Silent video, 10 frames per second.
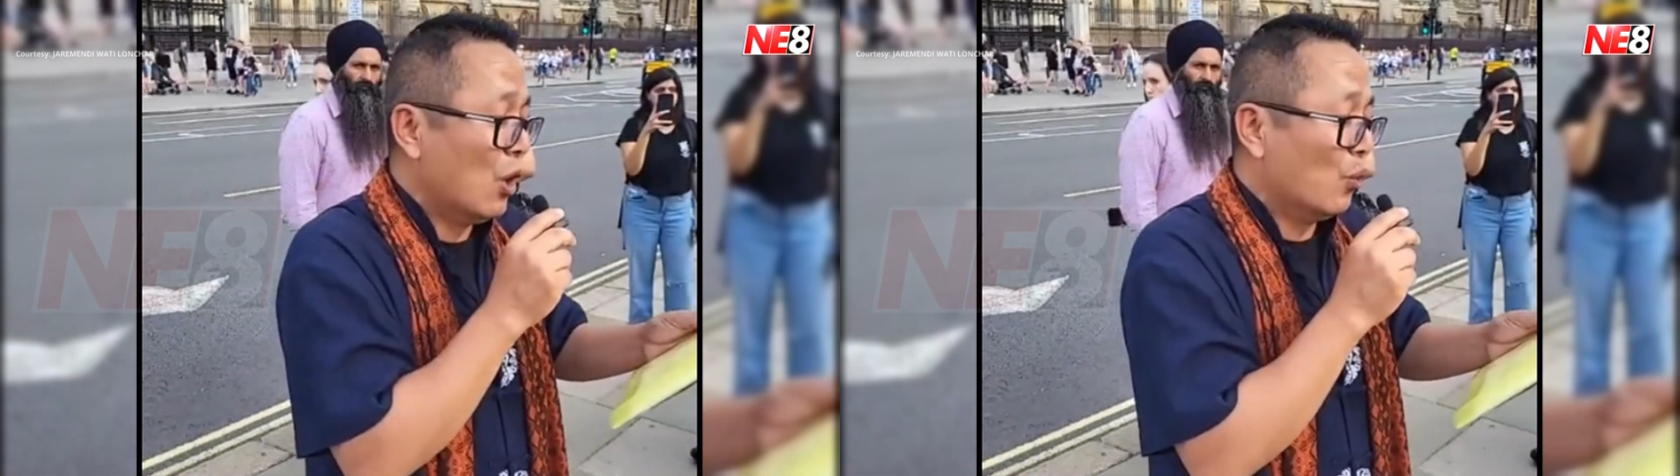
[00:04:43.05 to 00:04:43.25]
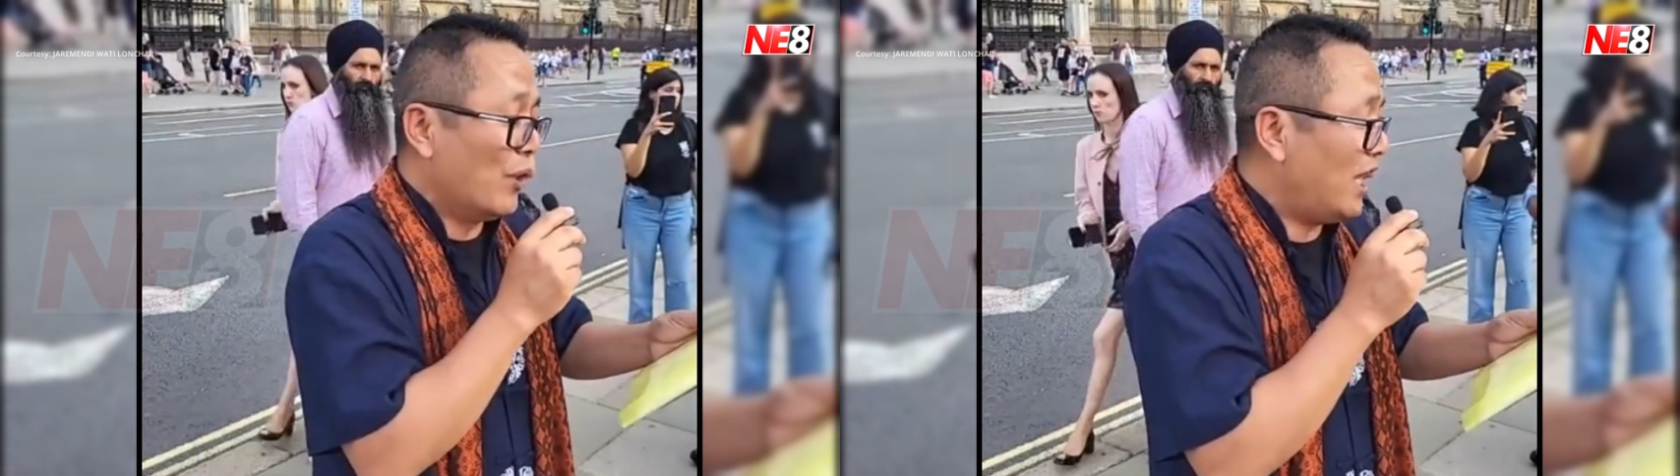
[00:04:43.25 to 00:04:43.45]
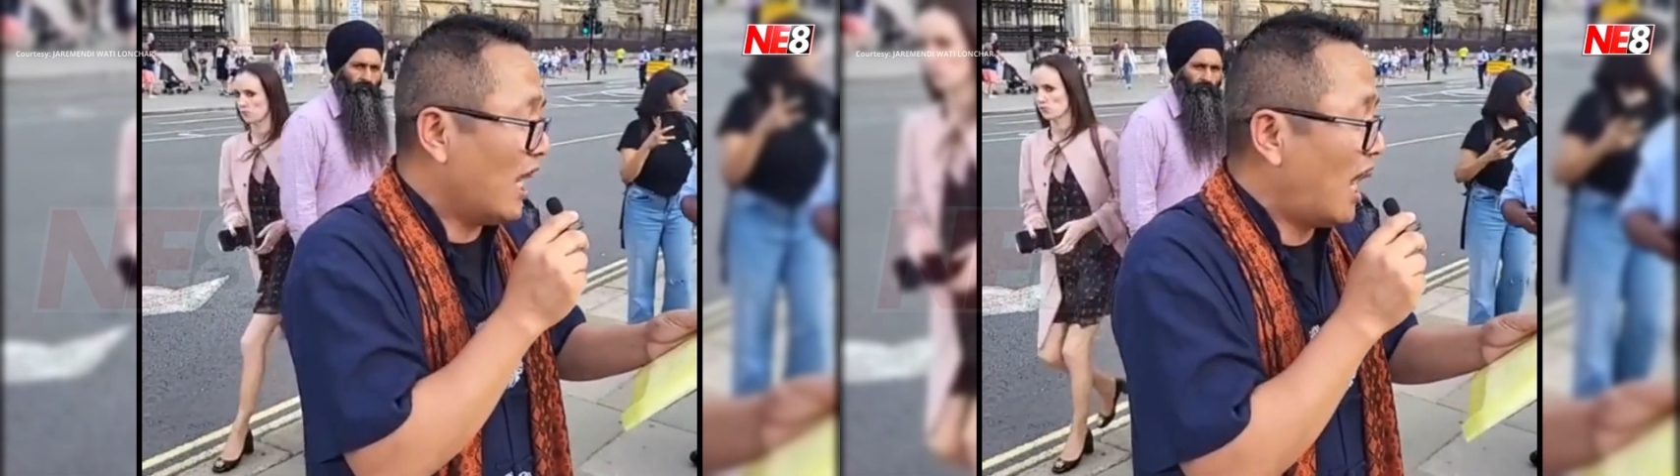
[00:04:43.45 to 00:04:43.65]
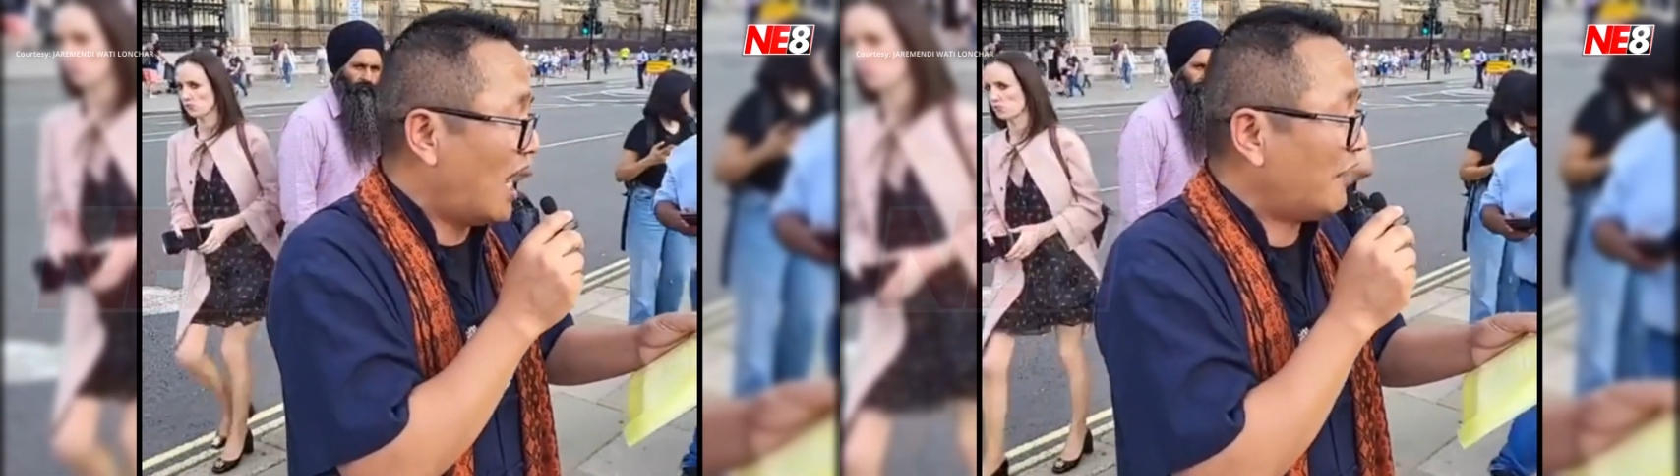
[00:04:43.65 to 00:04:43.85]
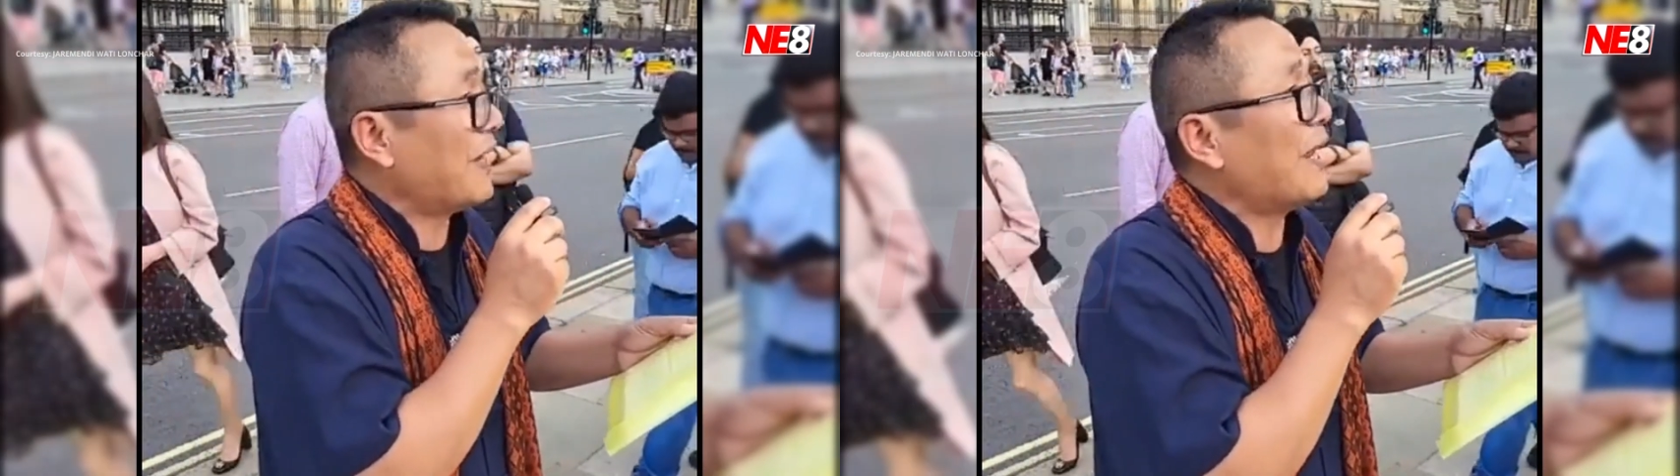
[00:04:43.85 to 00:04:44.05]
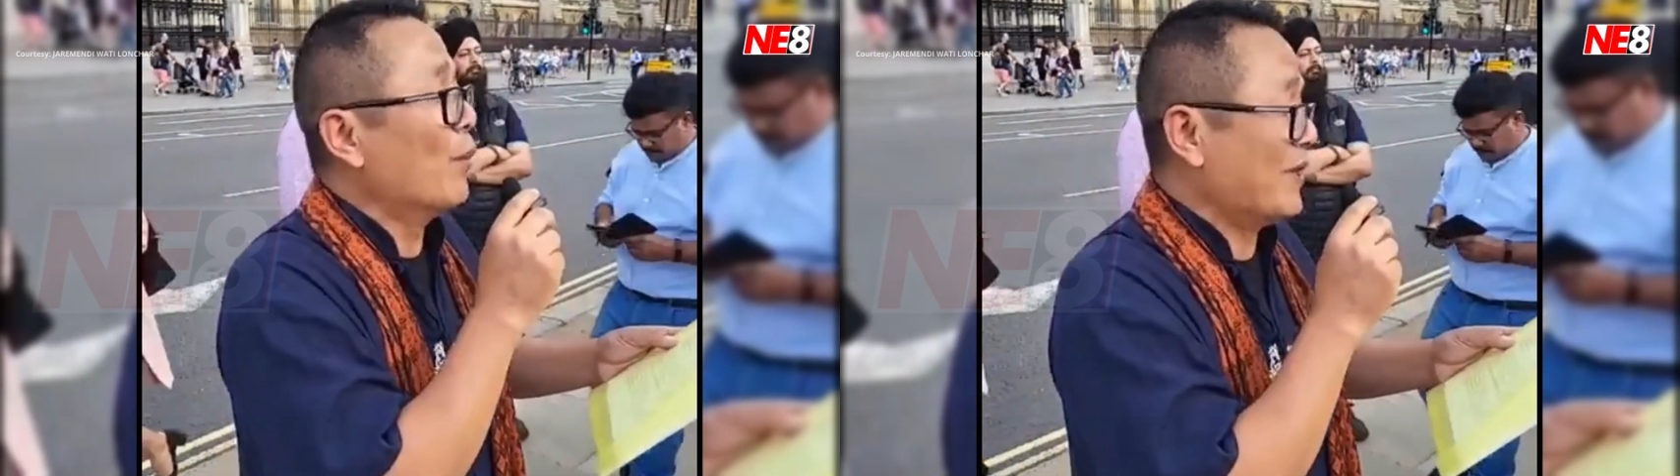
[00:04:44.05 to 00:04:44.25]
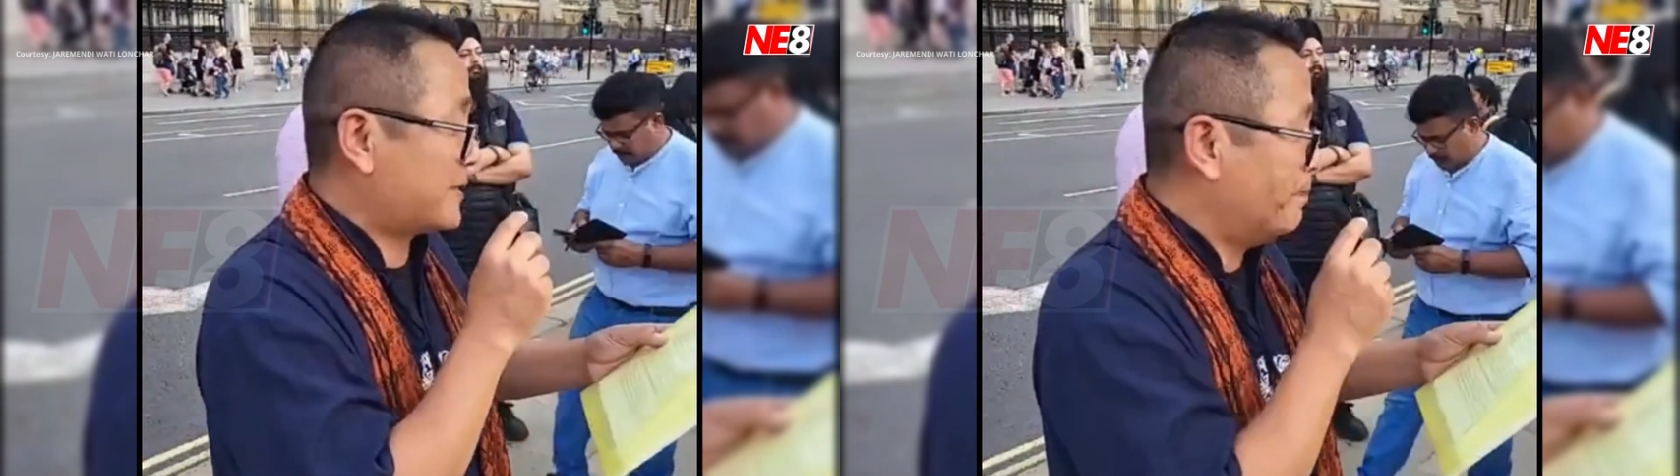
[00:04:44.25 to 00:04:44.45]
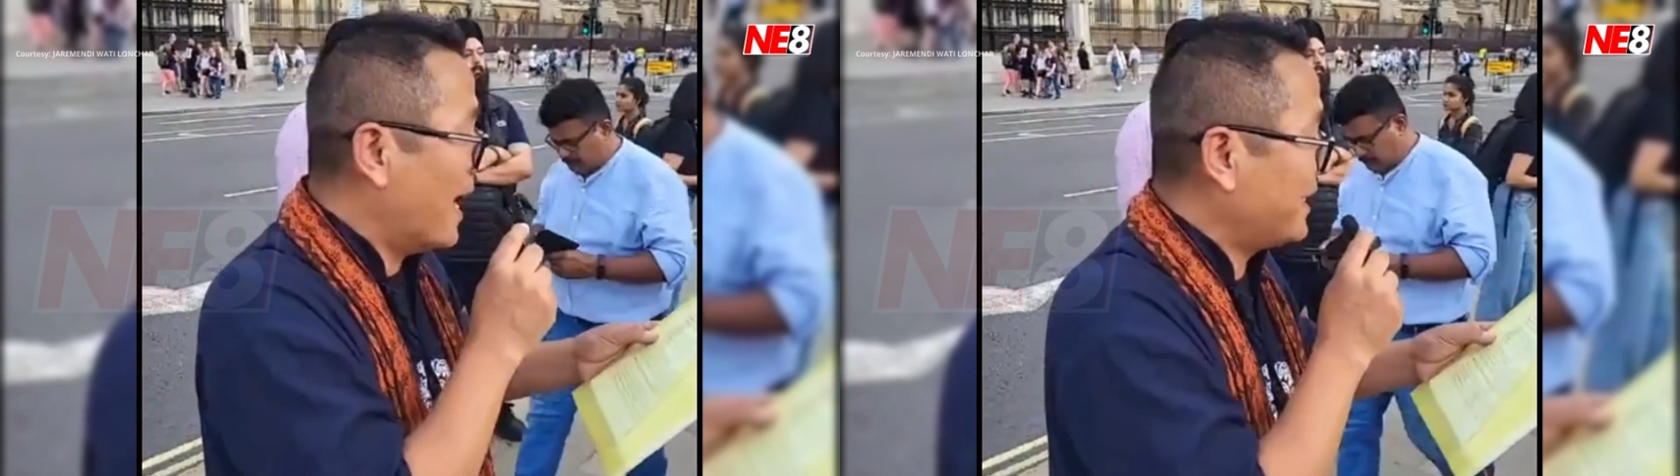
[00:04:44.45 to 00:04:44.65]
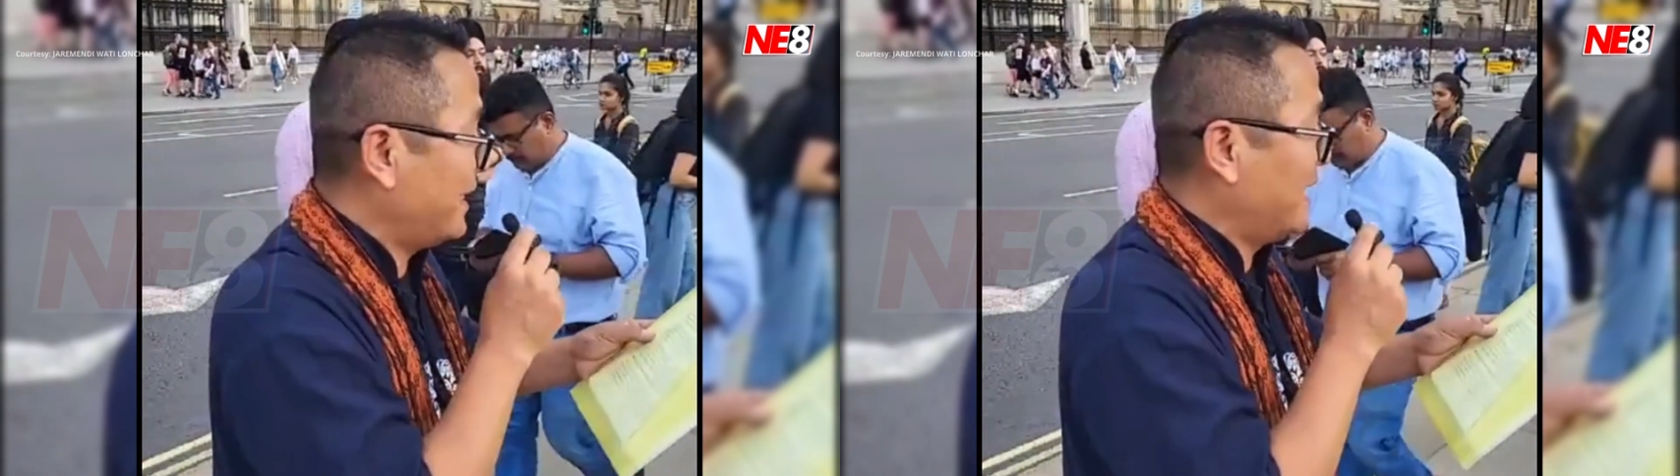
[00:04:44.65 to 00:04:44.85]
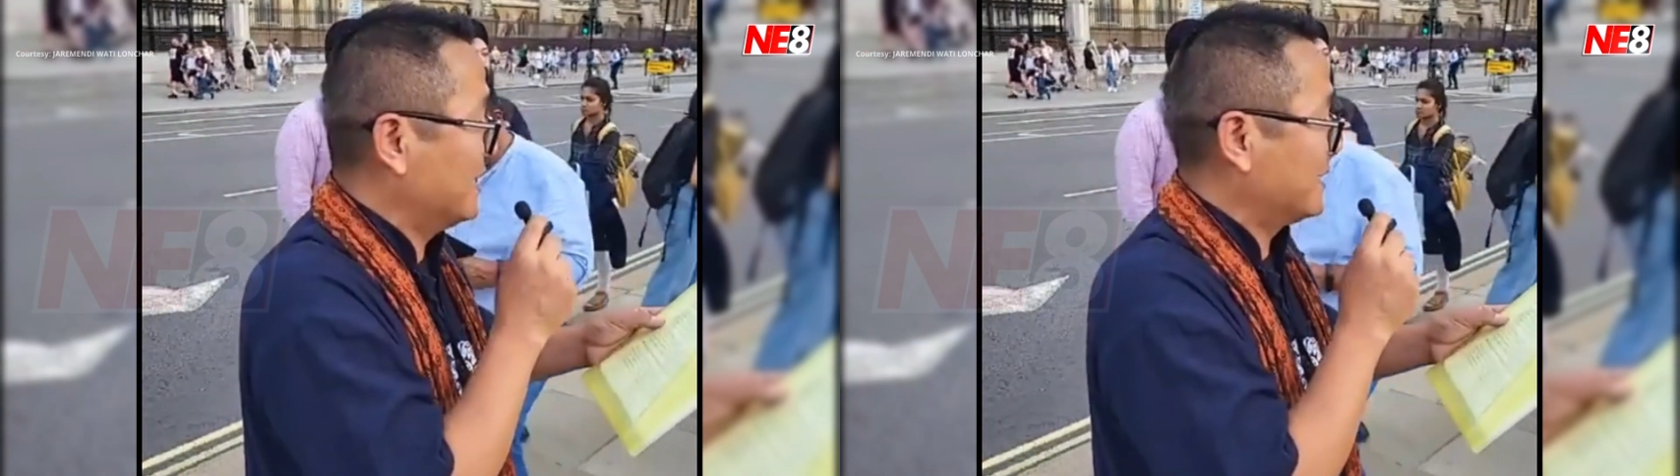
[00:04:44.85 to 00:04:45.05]
we loved and which
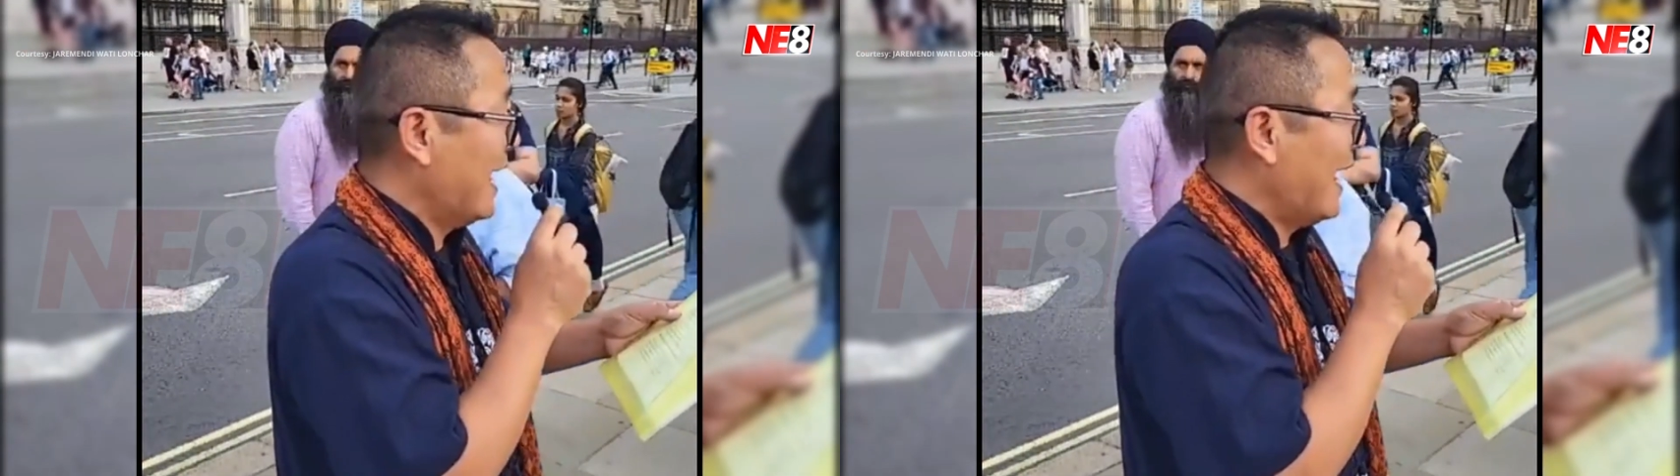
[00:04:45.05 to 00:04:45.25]
burdened us.